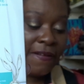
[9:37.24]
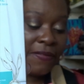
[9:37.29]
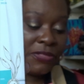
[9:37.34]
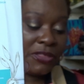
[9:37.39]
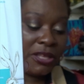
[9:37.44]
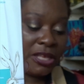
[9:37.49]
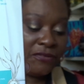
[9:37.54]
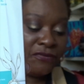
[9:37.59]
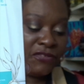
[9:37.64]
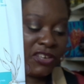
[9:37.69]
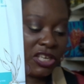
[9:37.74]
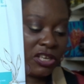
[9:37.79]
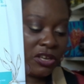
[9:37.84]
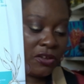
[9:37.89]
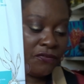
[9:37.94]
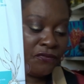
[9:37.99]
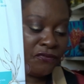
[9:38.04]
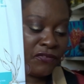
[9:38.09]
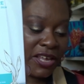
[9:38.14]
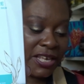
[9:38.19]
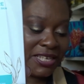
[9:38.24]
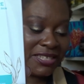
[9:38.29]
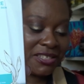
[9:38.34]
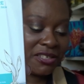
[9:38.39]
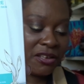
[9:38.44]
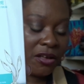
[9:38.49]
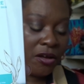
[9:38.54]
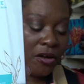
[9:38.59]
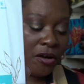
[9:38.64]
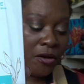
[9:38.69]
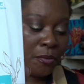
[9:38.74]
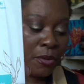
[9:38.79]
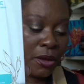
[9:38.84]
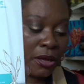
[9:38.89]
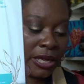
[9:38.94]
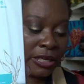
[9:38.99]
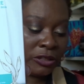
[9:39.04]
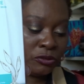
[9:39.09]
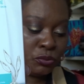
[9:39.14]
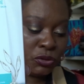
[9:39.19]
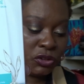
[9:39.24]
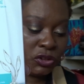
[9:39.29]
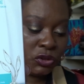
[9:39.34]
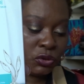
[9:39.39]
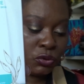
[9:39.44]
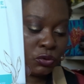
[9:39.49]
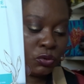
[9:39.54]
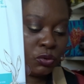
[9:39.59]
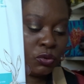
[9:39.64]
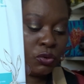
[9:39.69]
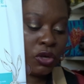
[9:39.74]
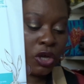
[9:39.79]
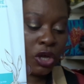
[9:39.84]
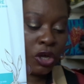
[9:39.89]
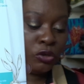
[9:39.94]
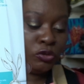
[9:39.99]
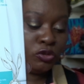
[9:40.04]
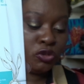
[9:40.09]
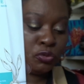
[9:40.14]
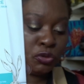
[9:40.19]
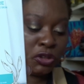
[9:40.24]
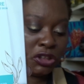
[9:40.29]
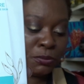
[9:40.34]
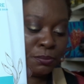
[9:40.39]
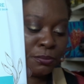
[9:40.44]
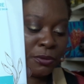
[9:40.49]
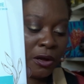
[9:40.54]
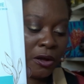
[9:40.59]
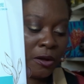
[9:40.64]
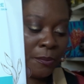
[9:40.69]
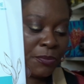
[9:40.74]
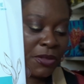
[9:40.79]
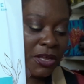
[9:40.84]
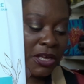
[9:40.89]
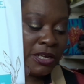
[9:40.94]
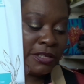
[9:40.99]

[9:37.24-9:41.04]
The Avena Face Calm and Restore Oat Rich Balm